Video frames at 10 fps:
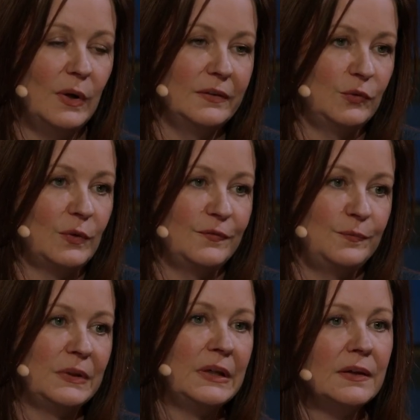sort of
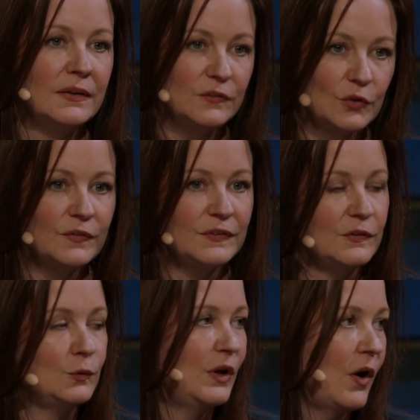
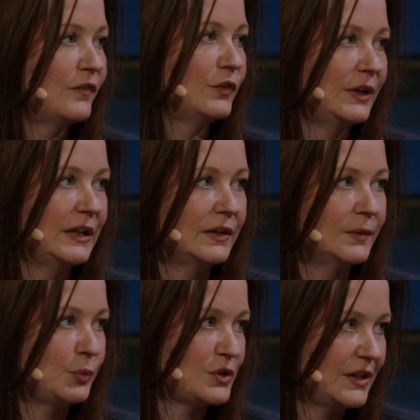services we offer in a
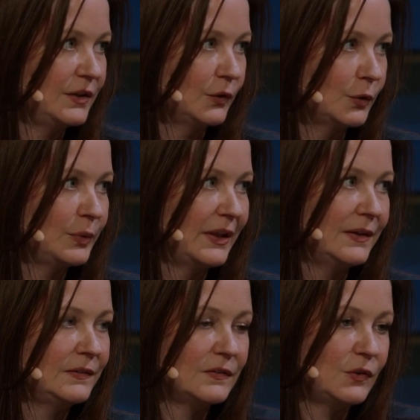particular
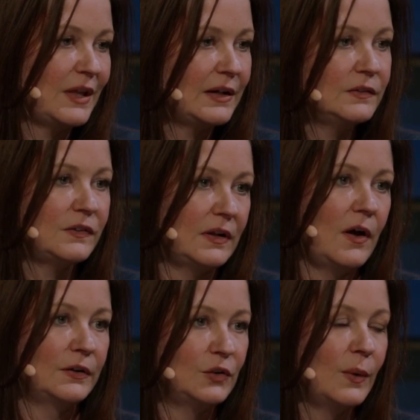place. And so that is an
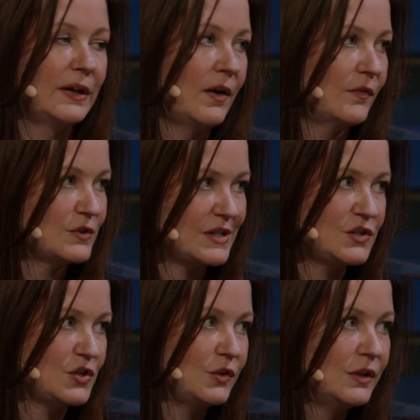ongoing
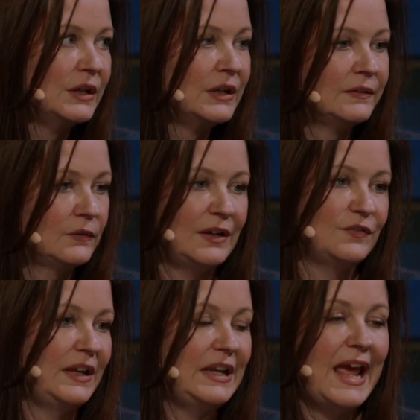conversation kind of
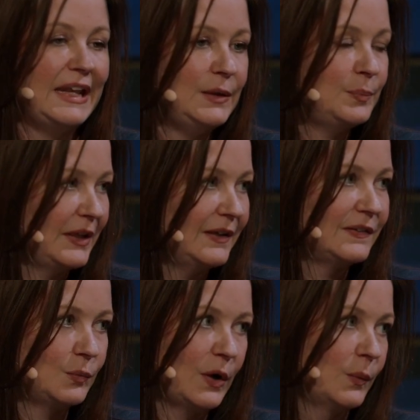in any
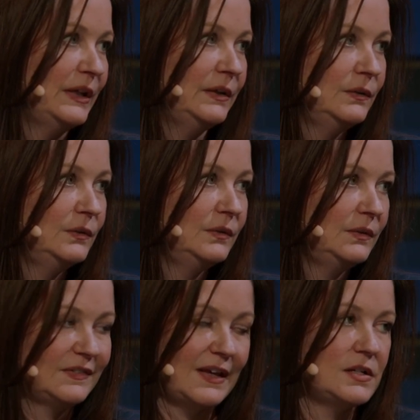place where we
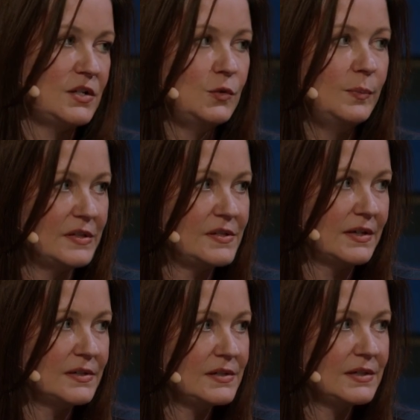decide to do
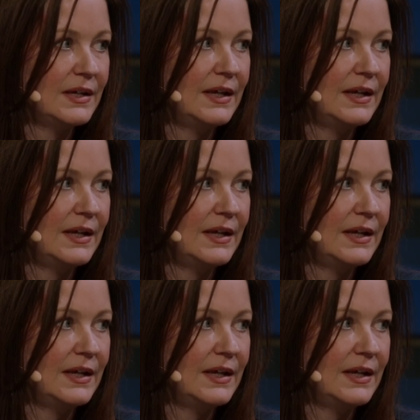business.